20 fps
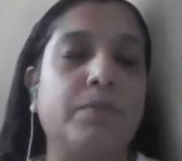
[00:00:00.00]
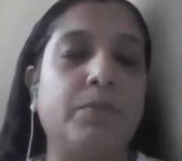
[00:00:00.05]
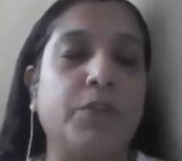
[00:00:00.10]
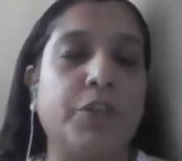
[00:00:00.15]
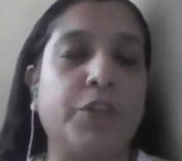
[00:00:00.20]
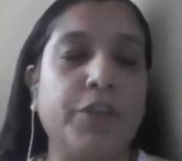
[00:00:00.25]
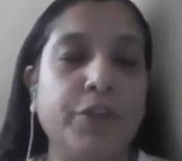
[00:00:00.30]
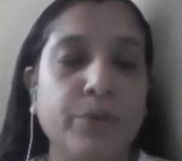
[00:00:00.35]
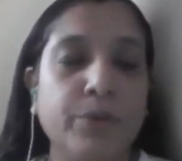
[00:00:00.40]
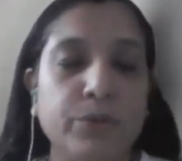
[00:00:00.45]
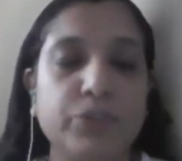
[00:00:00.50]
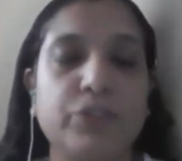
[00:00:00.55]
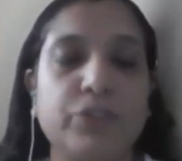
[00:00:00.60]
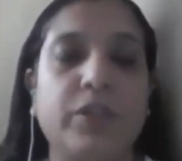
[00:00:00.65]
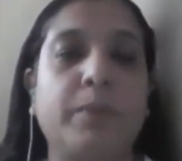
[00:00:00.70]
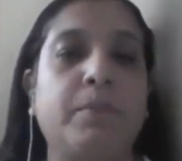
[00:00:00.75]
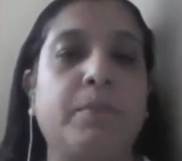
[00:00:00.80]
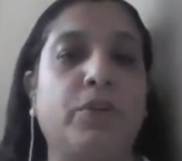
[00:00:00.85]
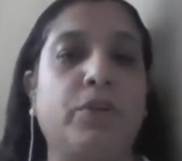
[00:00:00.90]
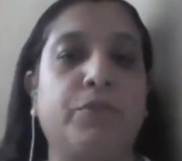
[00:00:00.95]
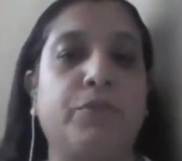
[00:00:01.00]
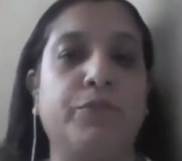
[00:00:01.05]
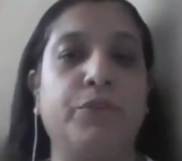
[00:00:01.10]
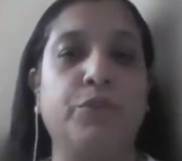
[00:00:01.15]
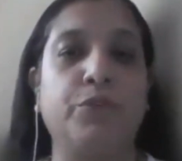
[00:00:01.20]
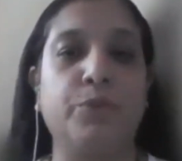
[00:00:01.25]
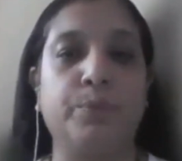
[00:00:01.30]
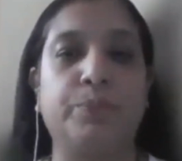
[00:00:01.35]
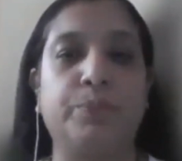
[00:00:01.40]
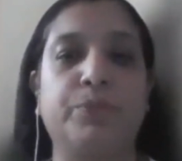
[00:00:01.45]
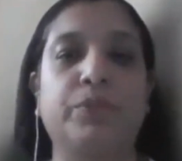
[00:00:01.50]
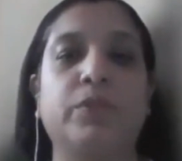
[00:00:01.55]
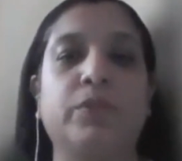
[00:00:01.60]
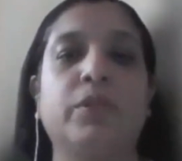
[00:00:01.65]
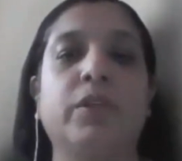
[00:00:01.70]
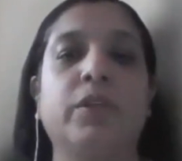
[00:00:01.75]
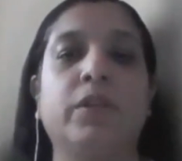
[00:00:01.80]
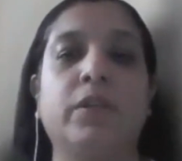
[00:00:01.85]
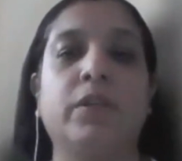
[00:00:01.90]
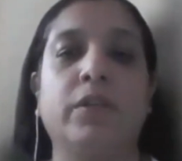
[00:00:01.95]
huge number of groups,
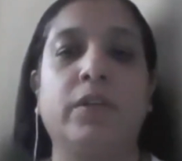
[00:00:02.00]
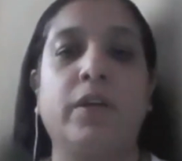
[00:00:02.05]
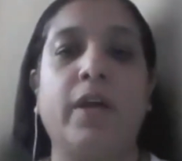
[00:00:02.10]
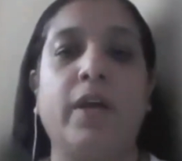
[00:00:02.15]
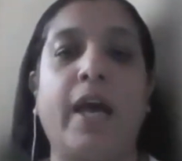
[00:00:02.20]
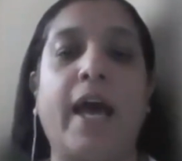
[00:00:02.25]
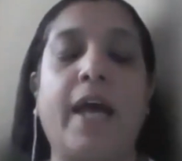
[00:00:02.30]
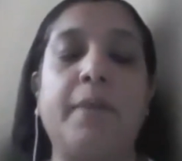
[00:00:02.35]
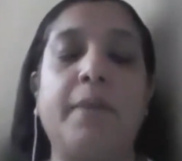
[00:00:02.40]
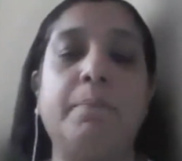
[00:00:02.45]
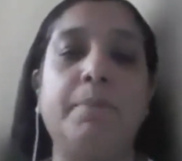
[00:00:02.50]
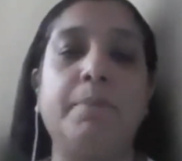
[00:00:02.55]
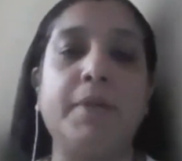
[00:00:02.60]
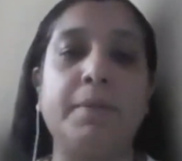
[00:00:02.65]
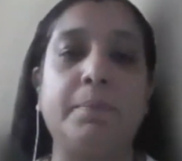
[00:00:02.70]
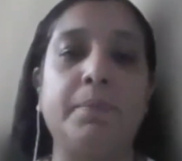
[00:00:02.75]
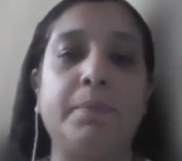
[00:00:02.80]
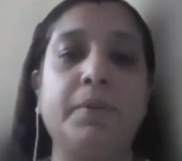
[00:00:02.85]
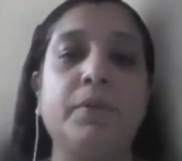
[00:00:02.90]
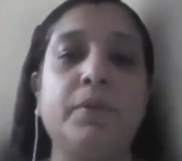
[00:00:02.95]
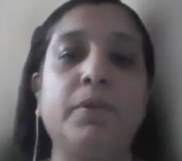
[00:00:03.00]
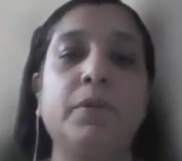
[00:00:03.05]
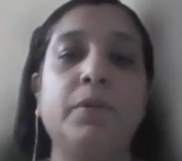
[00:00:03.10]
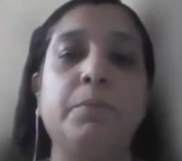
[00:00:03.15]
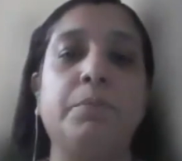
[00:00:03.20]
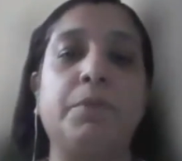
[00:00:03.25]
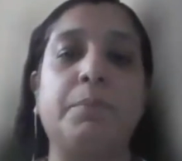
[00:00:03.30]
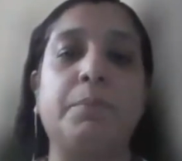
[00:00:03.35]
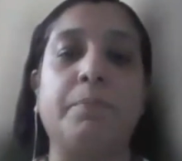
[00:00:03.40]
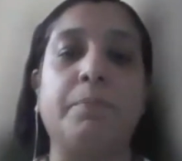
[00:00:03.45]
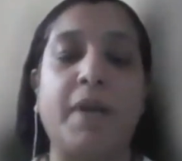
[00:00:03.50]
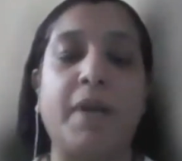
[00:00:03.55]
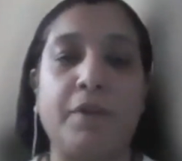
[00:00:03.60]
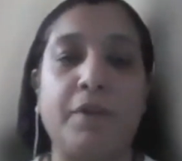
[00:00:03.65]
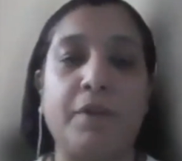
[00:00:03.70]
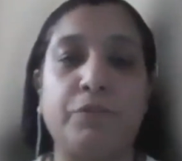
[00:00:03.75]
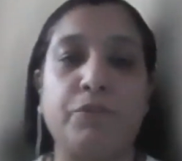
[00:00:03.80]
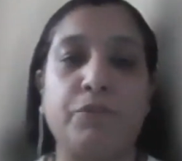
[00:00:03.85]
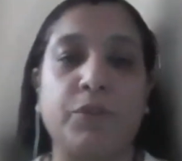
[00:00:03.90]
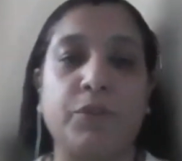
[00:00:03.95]
and people
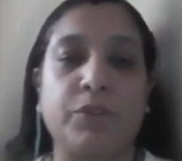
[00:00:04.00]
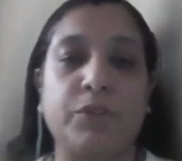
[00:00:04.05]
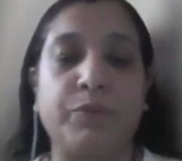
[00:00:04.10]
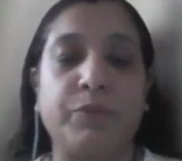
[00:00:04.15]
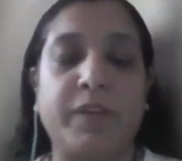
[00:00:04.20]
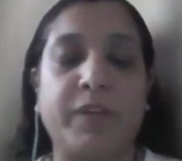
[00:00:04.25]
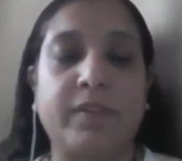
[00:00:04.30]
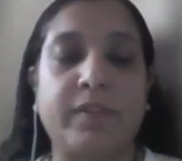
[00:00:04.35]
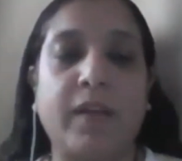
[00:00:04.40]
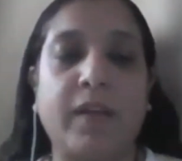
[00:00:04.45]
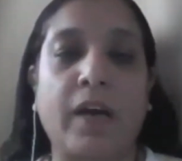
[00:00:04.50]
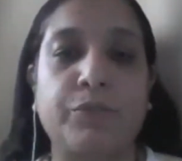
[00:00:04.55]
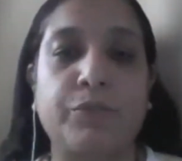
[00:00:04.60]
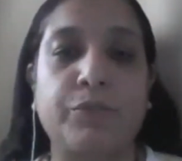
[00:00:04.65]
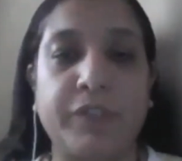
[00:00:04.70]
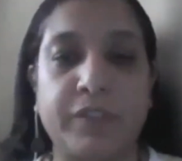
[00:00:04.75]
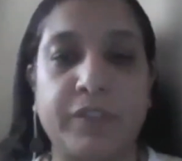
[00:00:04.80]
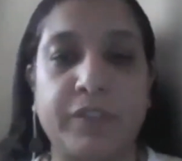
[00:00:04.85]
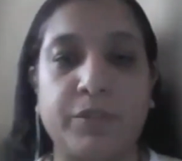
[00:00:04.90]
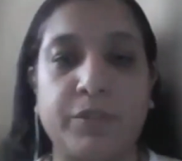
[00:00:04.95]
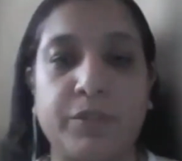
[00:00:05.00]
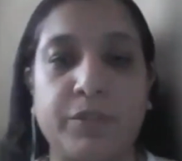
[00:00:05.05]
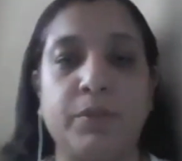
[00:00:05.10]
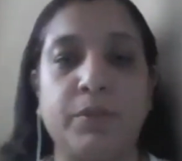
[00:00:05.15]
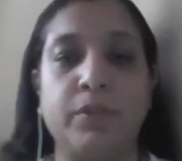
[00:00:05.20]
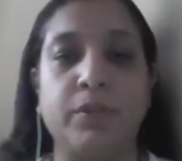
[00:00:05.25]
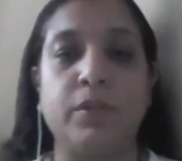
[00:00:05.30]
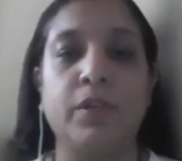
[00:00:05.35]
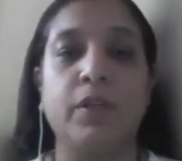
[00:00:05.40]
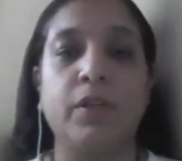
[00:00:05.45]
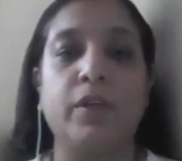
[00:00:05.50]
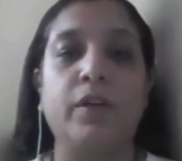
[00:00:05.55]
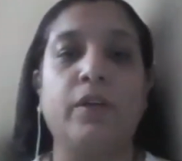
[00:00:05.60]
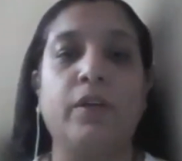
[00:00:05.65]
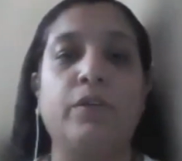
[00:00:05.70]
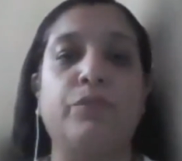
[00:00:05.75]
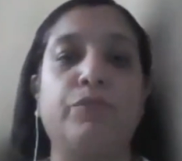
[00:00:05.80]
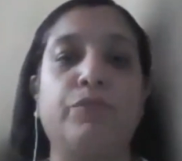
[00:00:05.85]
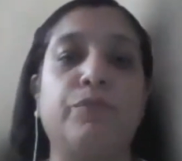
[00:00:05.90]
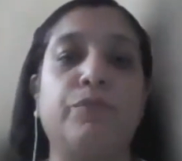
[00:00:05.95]
prepare for the Vesak festival
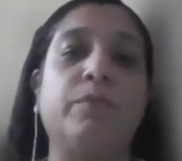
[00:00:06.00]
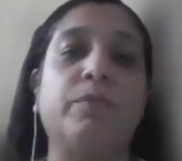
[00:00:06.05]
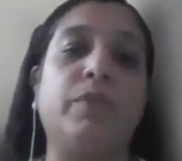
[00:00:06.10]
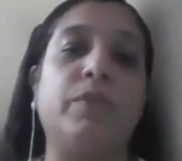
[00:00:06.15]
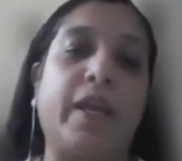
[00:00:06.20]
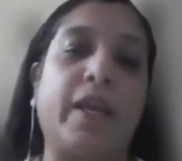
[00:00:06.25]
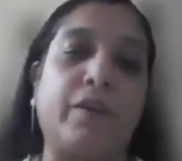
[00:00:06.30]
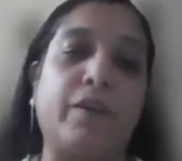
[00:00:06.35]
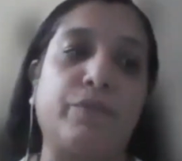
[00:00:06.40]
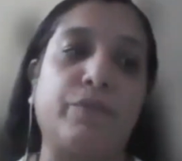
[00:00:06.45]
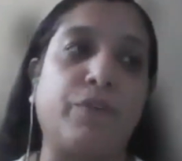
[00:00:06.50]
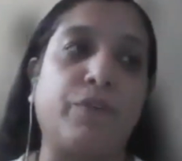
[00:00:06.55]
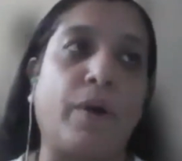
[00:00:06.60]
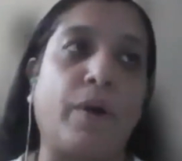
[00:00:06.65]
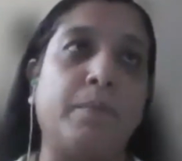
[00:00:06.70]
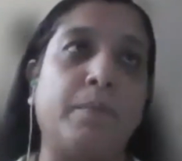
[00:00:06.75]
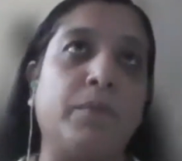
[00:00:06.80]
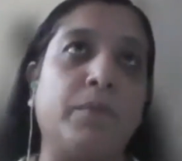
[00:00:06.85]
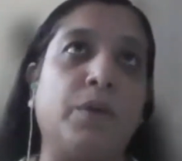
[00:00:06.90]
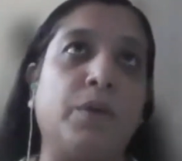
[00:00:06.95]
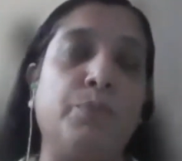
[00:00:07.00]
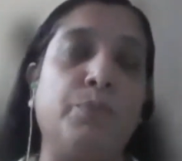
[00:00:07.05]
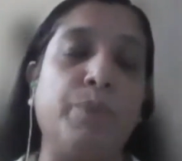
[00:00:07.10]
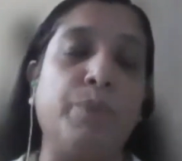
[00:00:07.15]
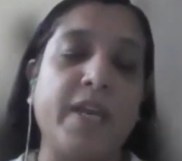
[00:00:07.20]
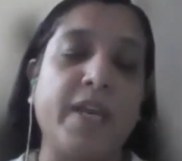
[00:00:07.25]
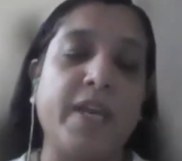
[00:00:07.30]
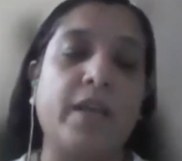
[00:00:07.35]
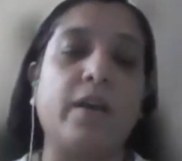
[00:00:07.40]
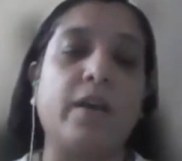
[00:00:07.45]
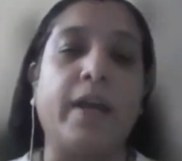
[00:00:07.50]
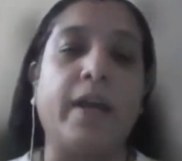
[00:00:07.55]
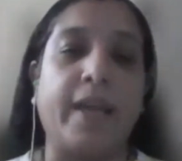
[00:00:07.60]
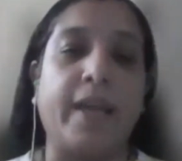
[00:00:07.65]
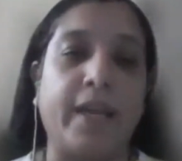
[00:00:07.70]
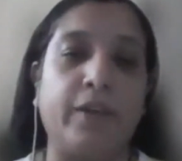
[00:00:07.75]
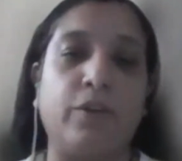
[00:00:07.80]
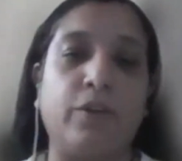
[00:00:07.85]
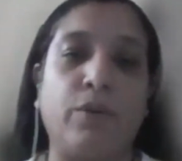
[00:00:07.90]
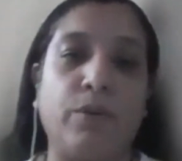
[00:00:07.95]
like from a week
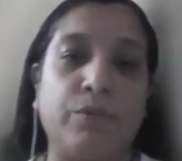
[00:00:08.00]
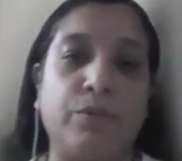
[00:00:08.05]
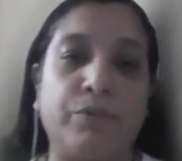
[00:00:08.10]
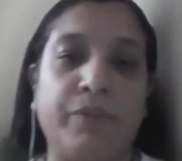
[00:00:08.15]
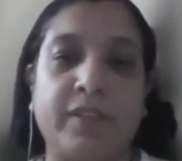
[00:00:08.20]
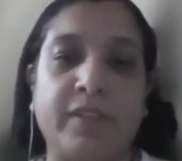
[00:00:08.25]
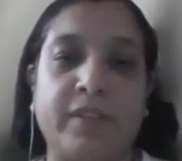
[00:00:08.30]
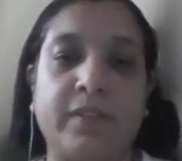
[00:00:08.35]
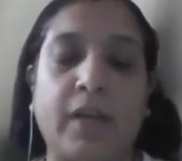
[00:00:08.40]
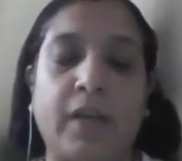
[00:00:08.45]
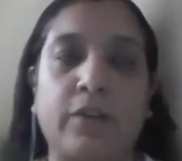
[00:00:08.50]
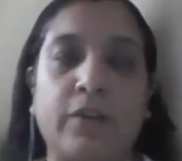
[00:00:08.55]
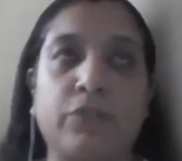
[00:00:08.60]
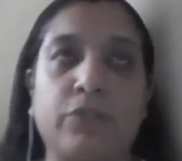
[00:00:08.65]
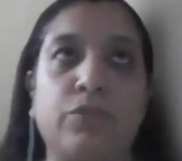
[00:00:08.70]
ahead of Vesak.